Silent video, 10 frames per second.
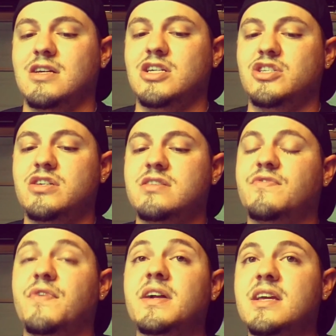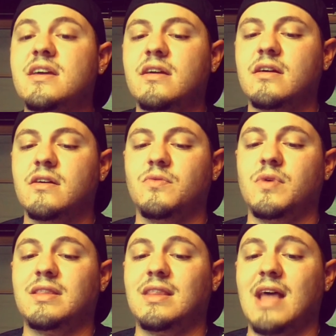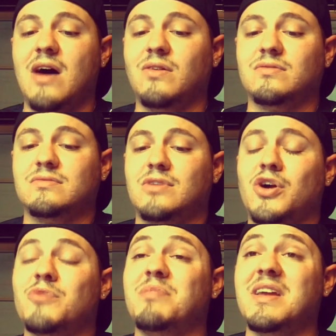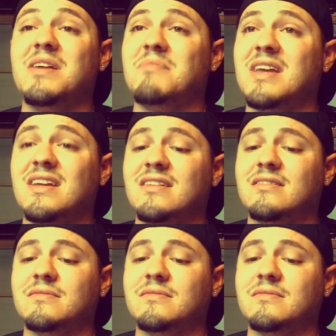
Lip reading: She is funny without her being mean.